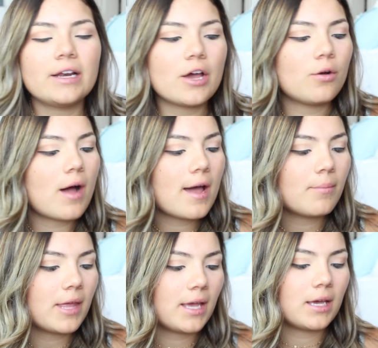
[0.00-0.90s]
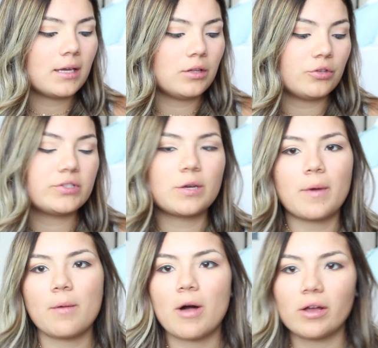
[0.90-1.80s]
I know I'm like losing
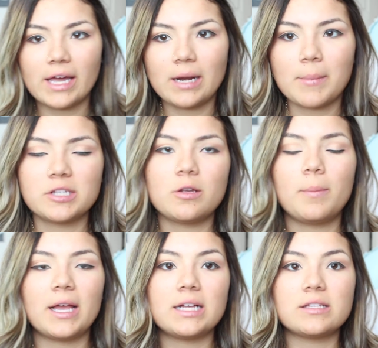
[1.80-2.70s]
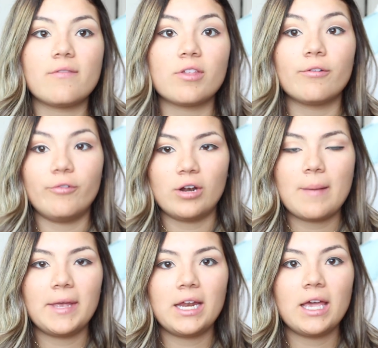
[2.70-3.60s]
weight while gaining muscle because of the food
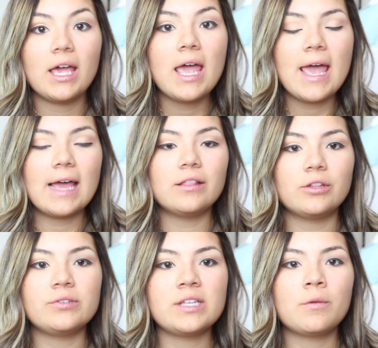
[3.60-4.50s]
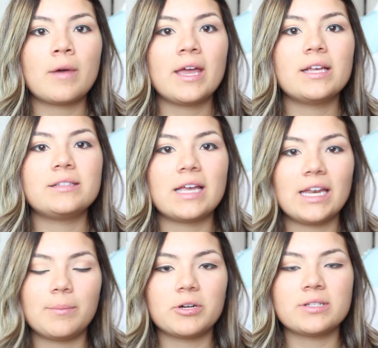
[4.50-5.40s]
I'm eating and losing losing weight is
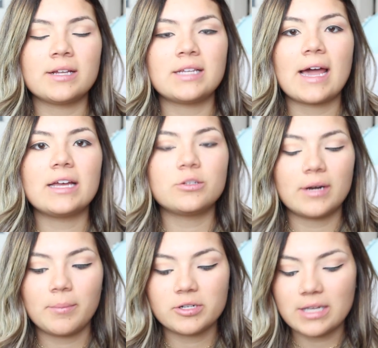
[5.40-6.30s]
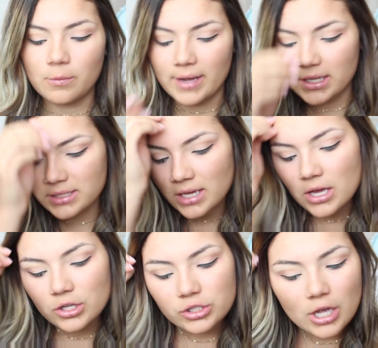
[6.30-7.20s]
80% diet, 20% weight.
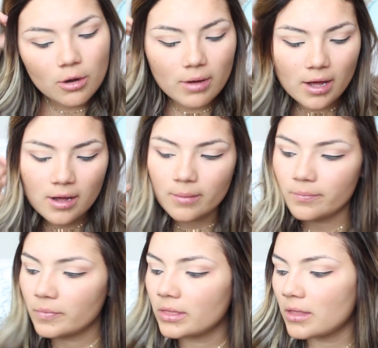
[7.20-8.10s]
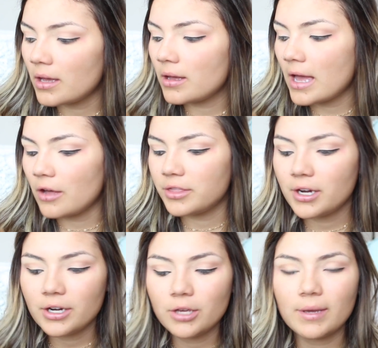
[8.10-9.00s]
So um, the
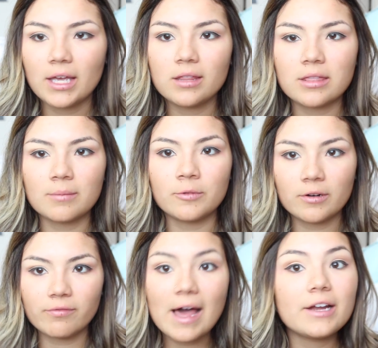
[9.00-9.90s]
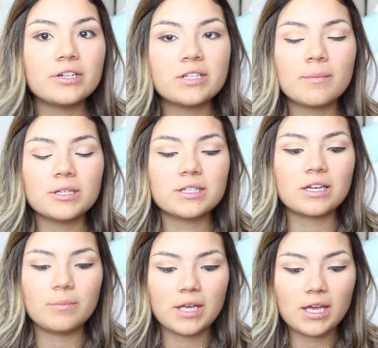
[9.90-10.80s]
healthier you eat, the more flat your stomach's
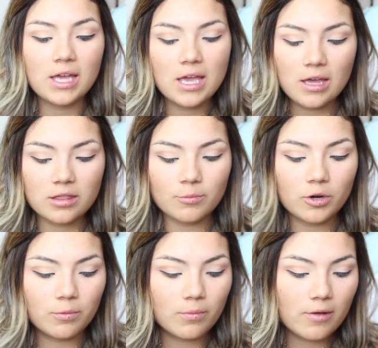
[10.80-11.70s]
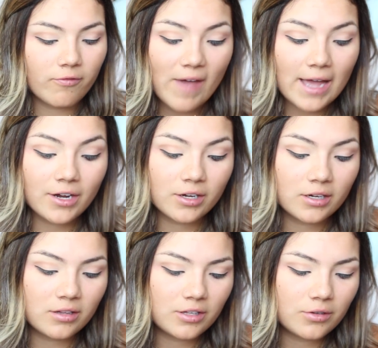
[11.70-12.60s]
gonna be, the more fat you're
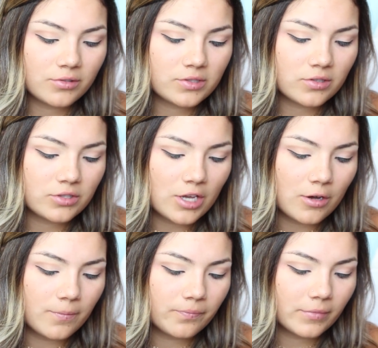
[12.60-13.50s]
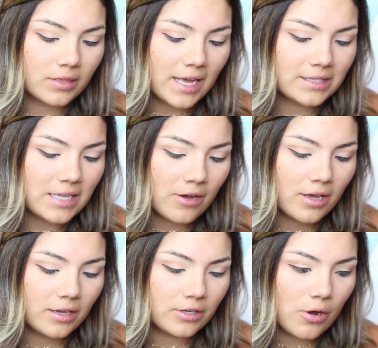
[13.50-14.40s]
gonna lose. So that's how
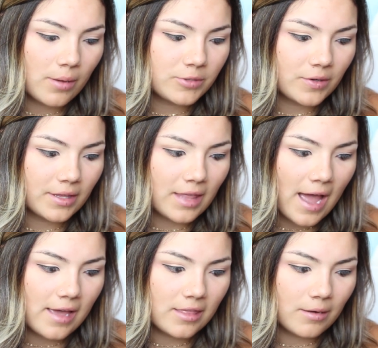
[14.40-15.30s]
I know I'm doing that.